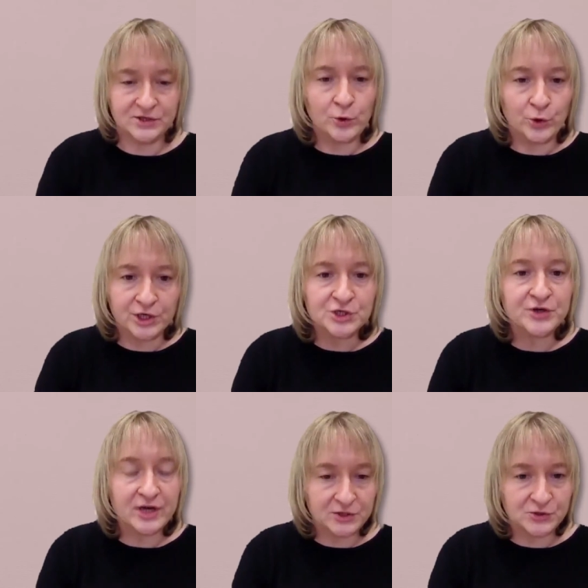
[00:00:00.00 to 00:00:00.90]
there
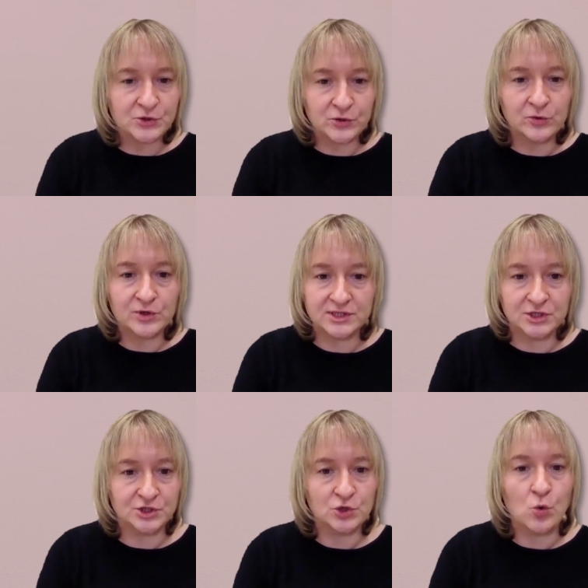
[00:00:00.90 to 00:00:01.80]
orchestra at your school or is it
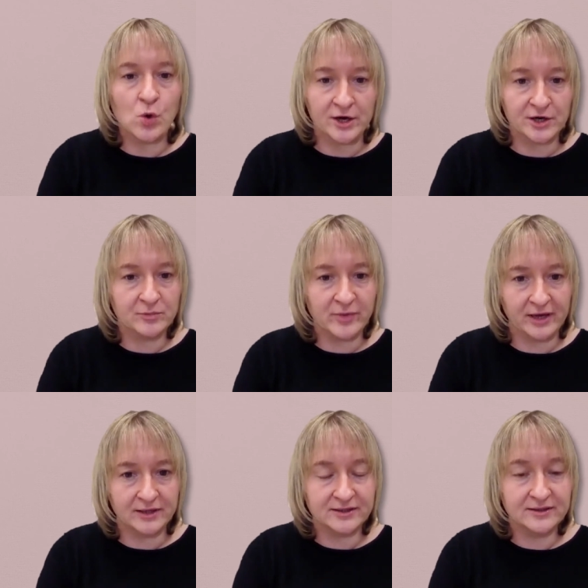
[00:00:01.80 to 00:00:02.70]
just choir and band?